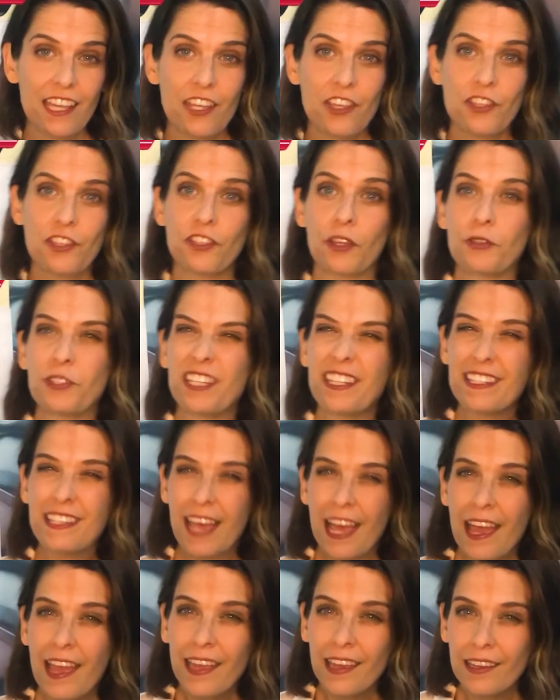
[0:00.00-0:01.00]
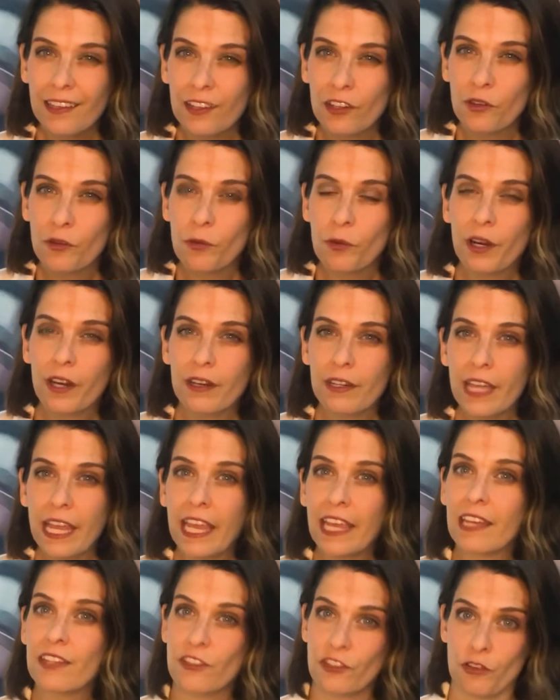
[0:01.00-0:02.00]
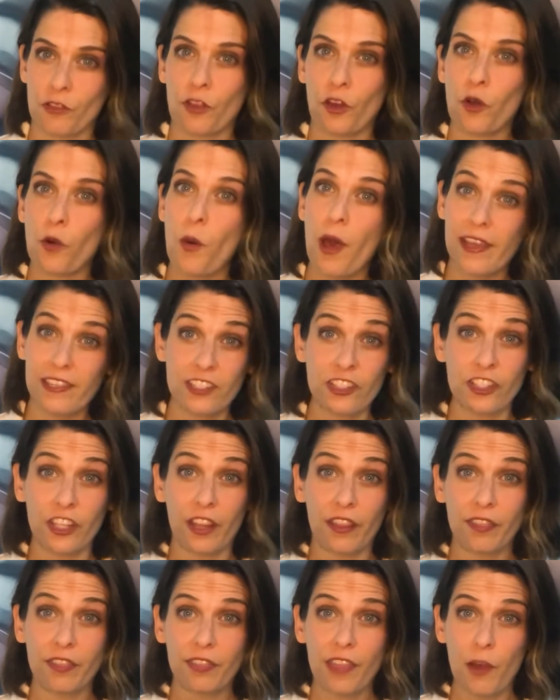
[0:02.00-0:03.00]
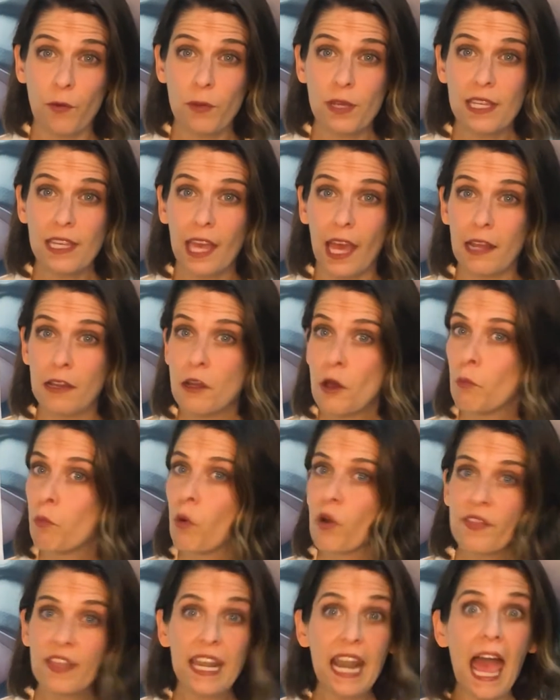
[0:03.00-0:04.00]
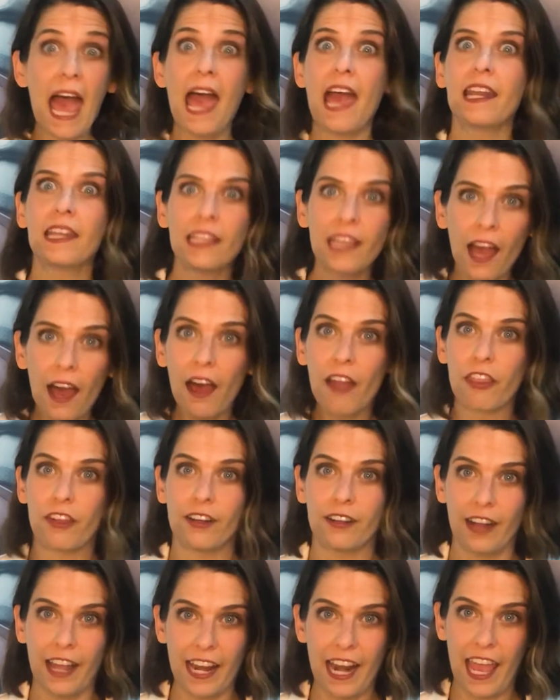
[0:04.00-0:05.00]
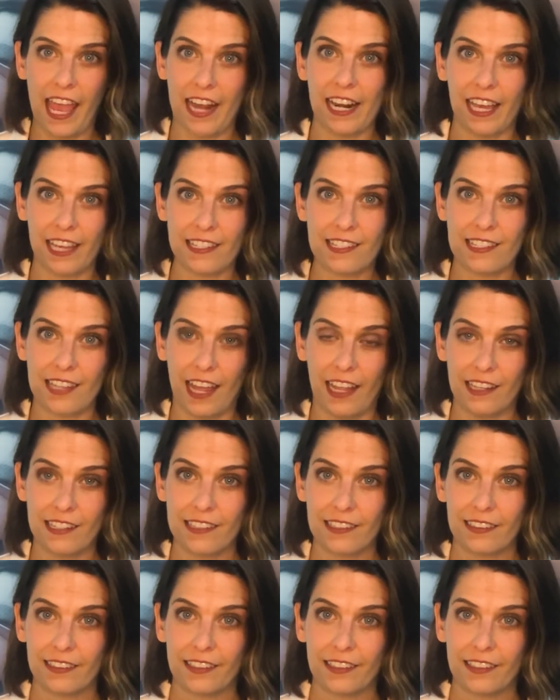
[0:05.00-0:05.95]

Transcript: So today, we're gonna answer the question that we get more than any other at Anextent.